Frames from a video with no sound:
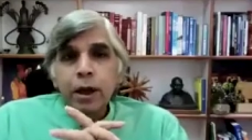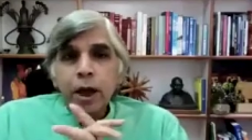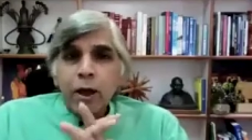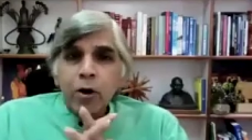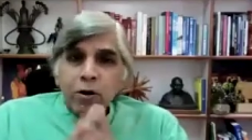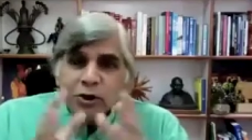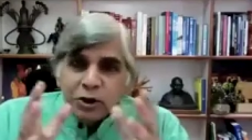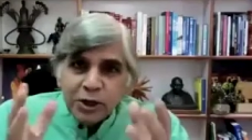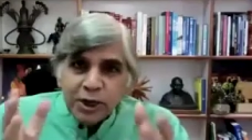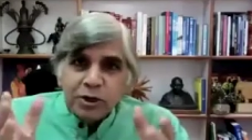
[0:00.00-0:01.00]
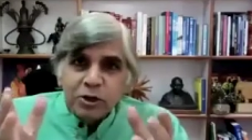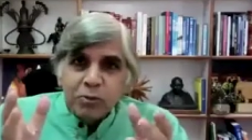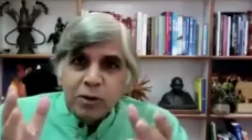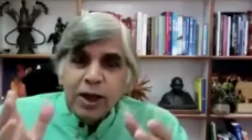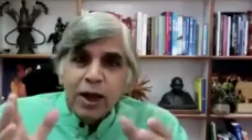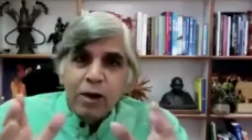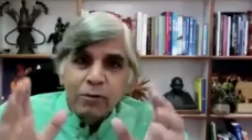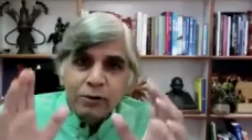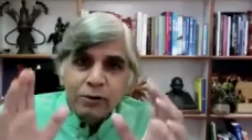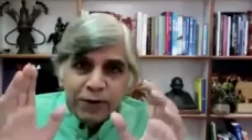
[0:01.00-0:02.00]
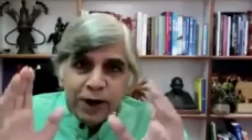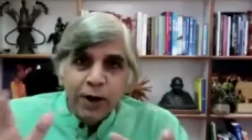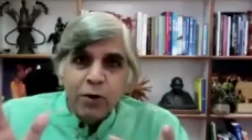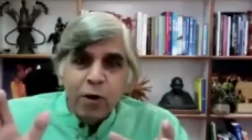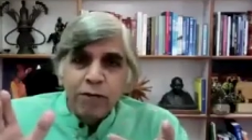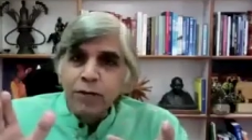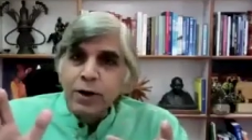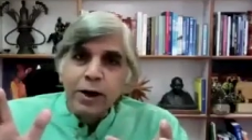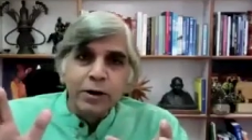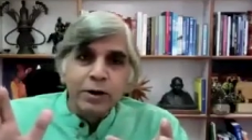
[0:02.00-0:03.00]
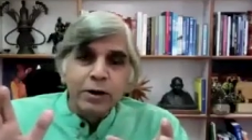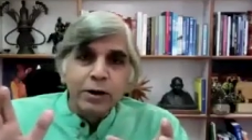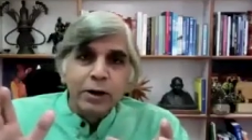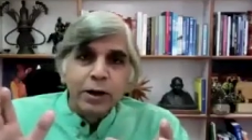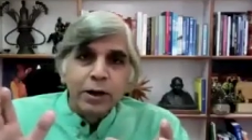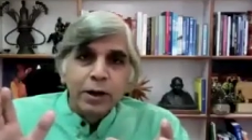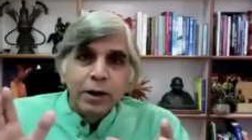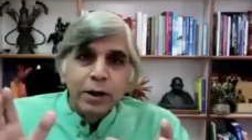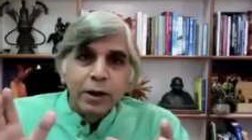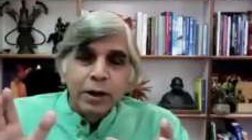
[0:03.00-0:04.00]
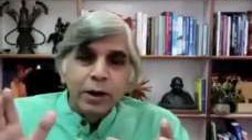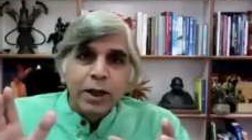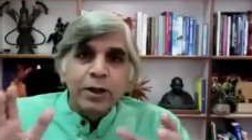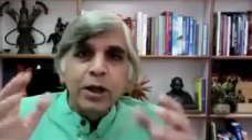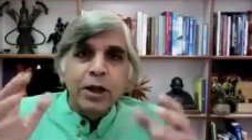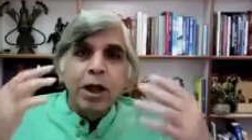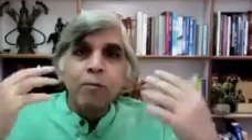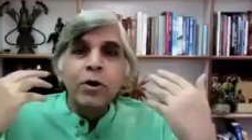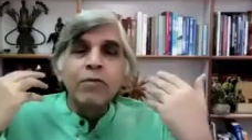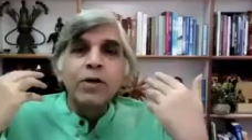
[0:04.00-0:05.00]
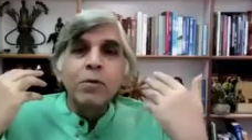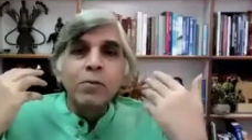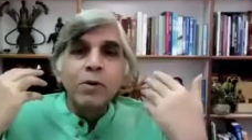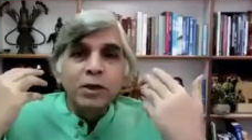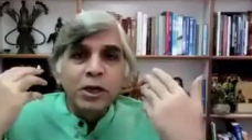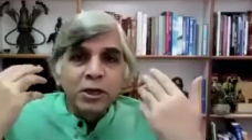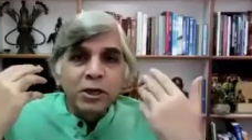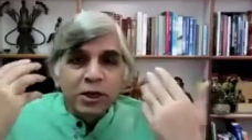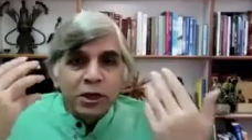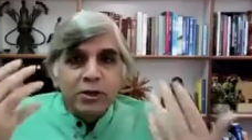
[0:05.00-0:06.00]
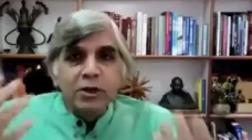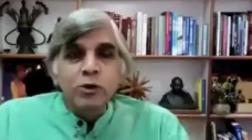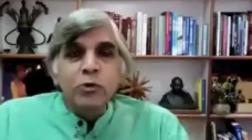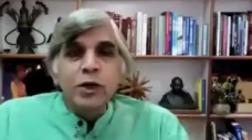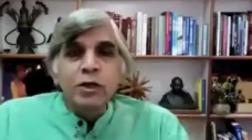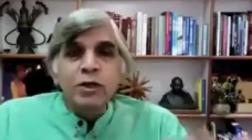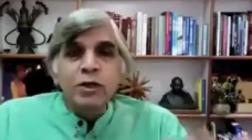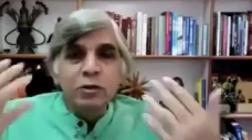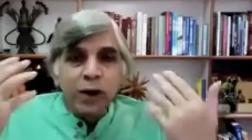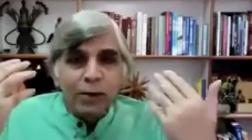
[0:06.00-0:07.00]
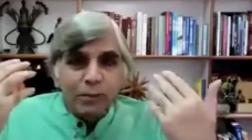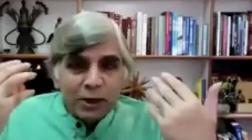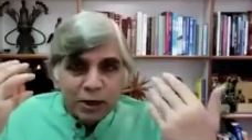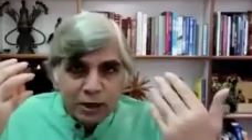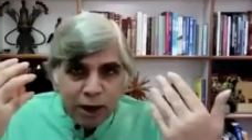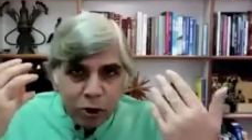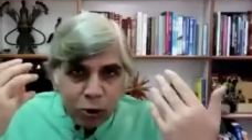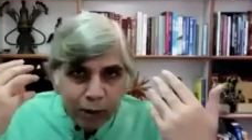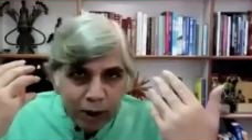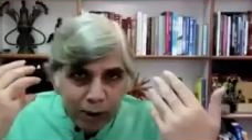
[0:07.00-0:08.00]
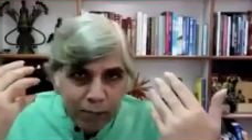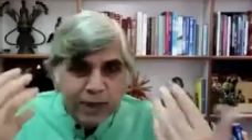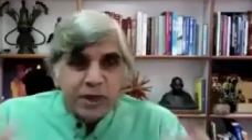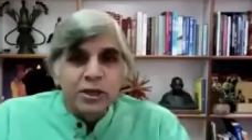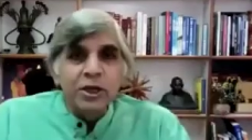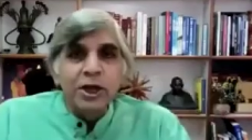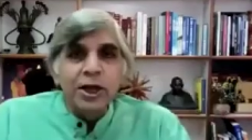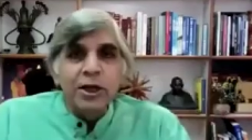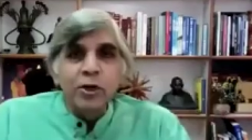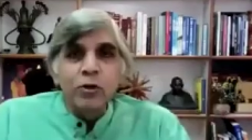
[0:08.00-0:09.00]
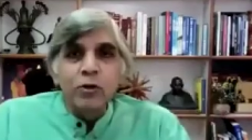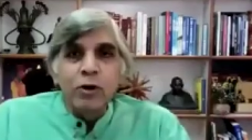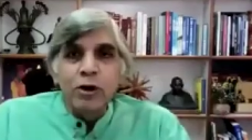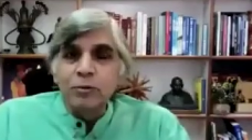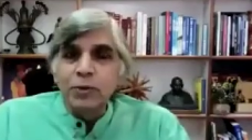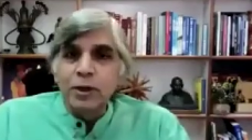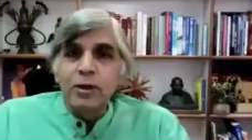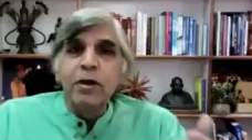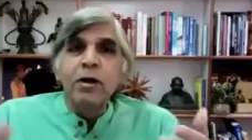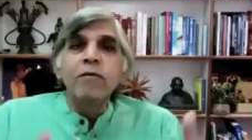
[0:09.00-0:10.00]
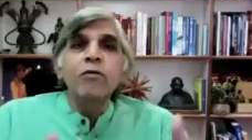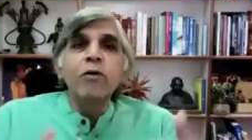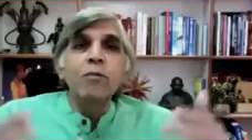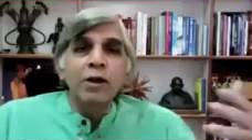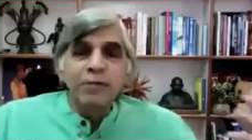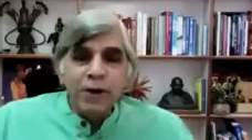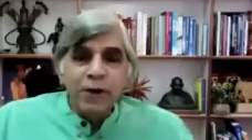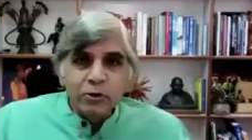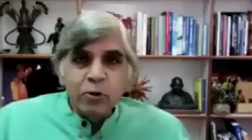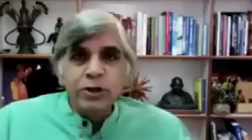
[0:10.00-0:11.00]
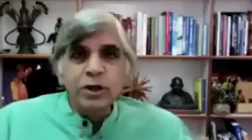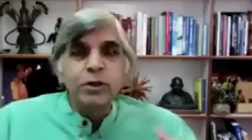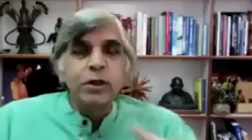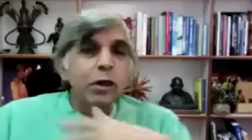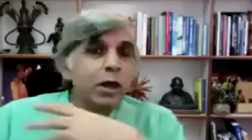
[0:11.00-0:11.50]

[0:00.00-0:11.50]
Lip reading: And on 6th May, I was very confident that the number of emergency situations where patients had to be immediately taken to a hospital from different sources,